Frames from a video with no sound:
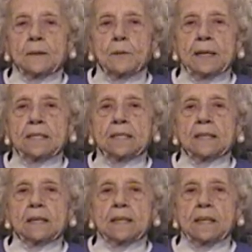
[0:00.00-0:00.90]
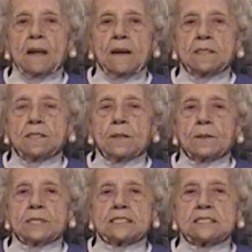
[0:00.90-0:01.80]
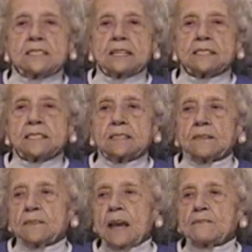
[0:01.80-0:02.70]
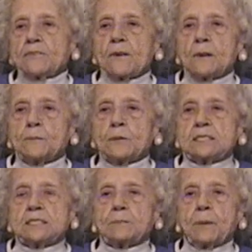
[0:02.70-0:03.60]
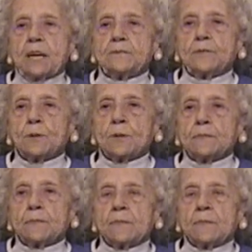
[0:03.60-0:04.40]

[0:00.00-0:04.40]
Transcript: when he got a notice that that farm wasn't paid for,